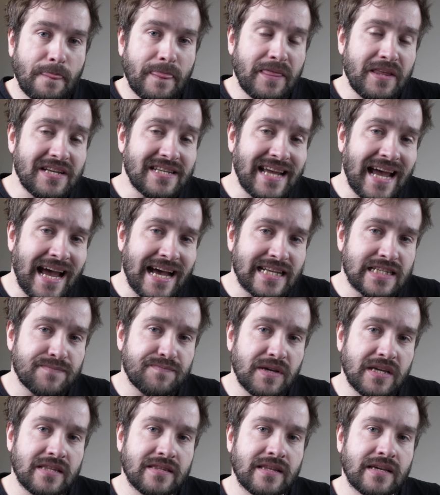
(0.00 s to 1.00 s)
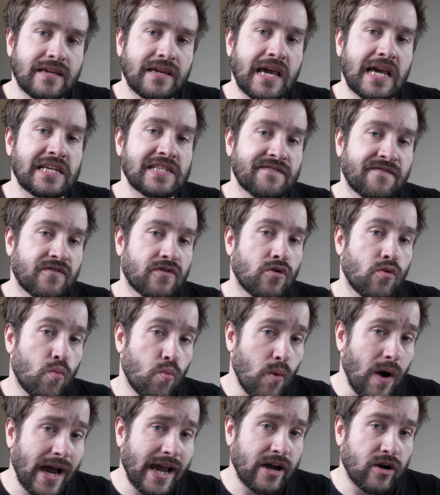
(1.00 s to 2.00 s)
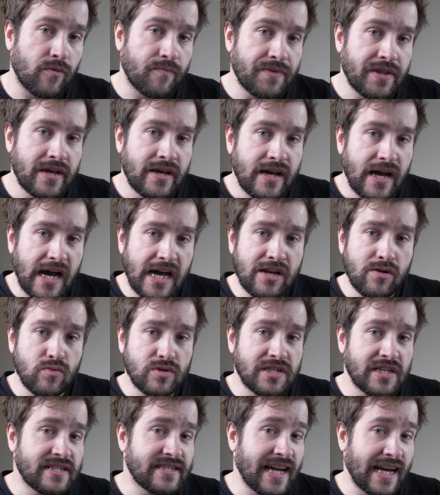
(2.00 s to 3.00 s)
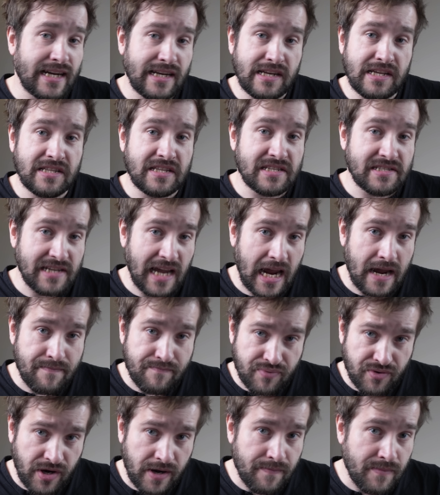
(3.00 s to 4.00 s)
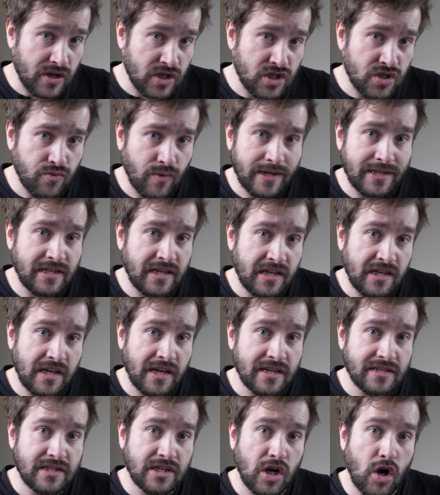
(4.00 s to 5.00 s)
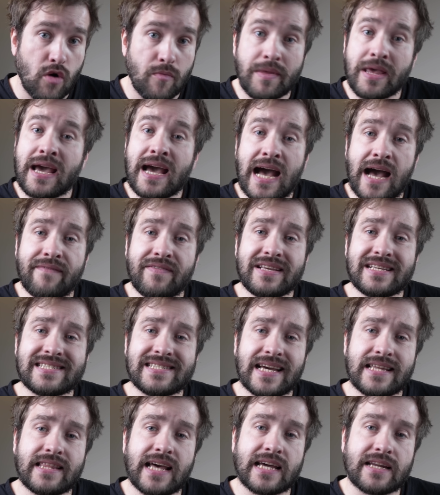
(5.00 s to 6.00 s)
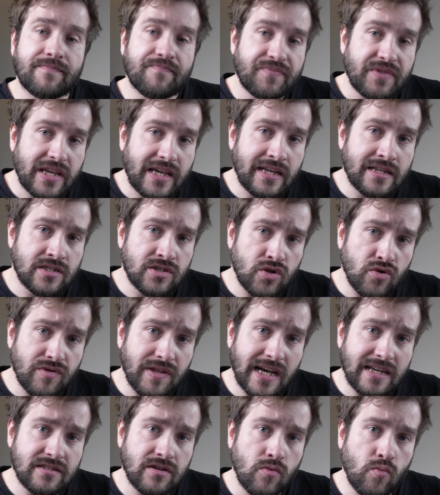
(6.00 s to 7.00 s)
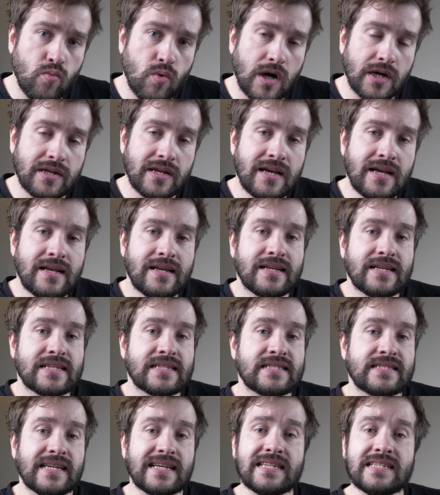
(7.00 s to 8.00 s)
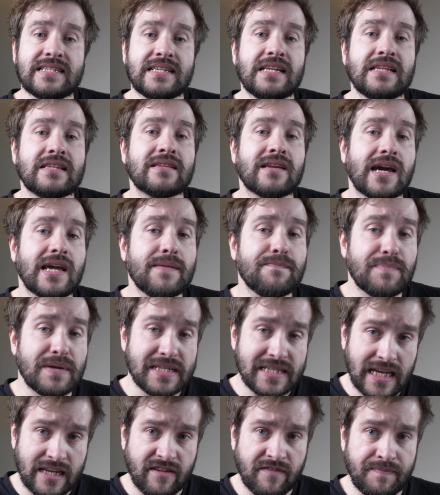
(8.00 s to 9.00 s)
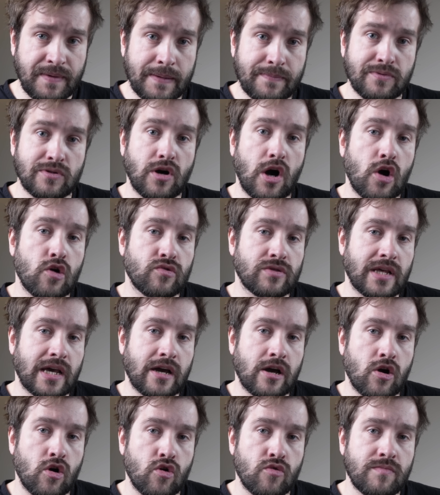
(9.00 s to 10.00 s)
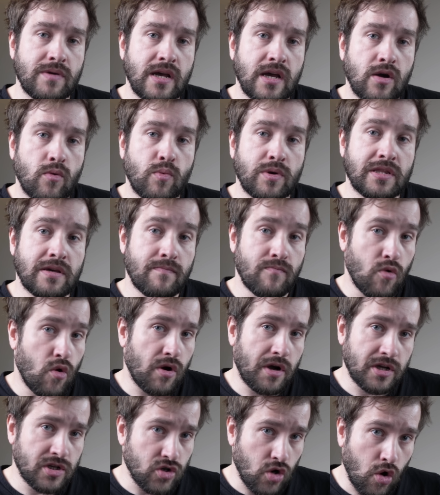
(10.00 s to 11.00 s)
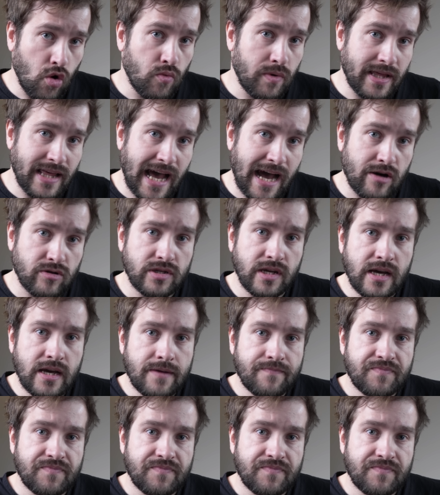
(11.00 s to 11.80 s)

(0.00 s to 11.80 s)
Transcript: this has been the case for a while. And it was exactly the same pretty much twenty years ago. Having said that, in two thousand one, sixty-nine percent of people own their home with a mortgage or without.